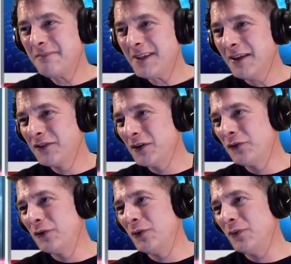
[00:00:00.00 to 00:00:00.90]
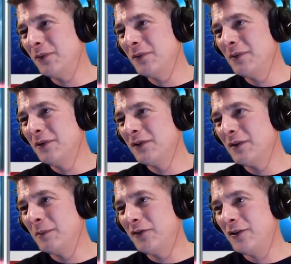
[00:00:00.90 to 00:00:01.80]
Let's go through some
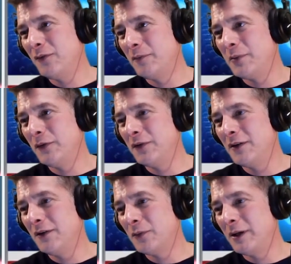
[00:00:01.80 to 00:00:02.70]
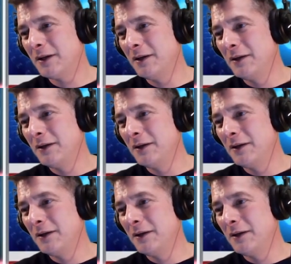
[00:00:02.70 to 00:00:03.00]
of the shit we've posted this week.